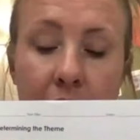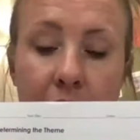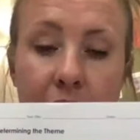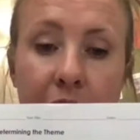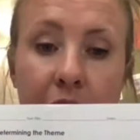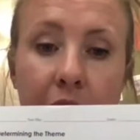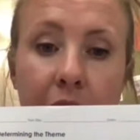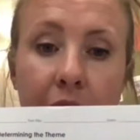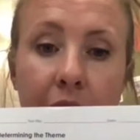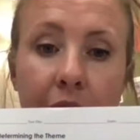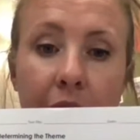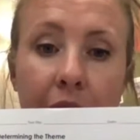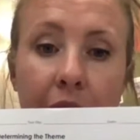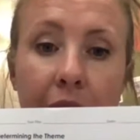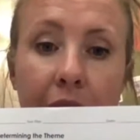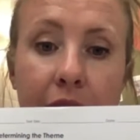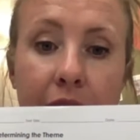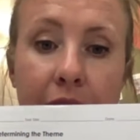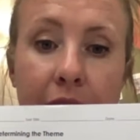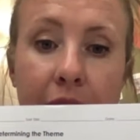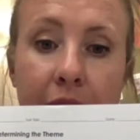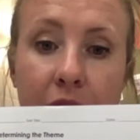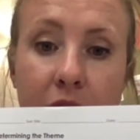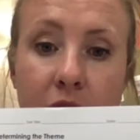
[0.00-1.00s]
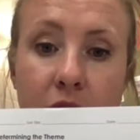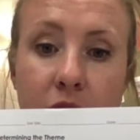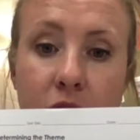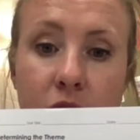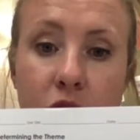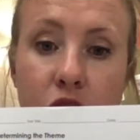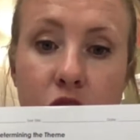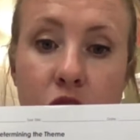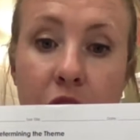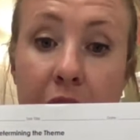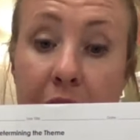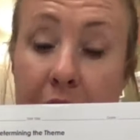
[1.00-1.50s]
figure out how the
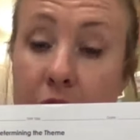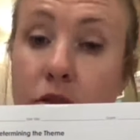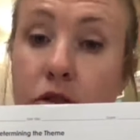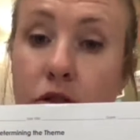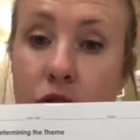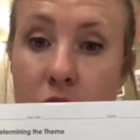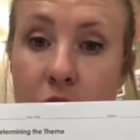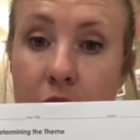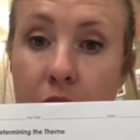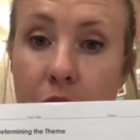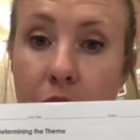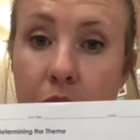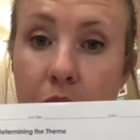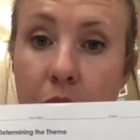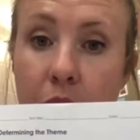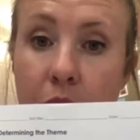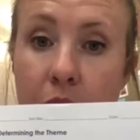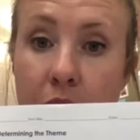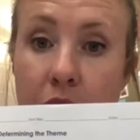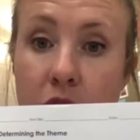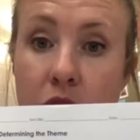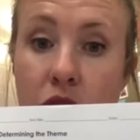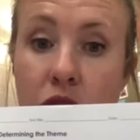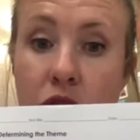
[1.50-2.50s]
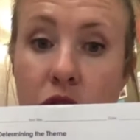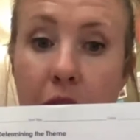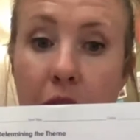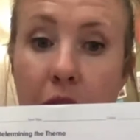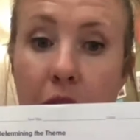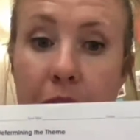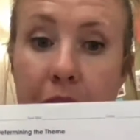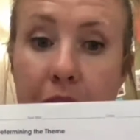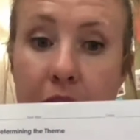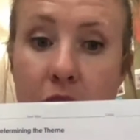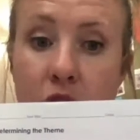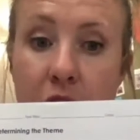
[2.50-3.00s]
characters change, and then we're going to
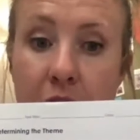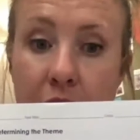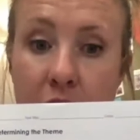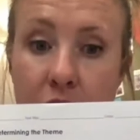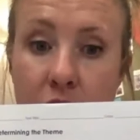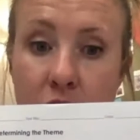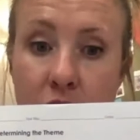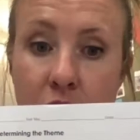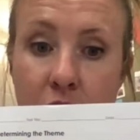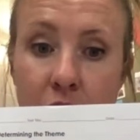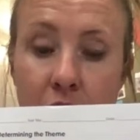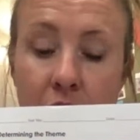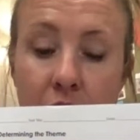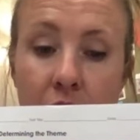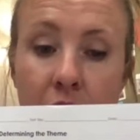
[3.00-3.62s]
describe that change.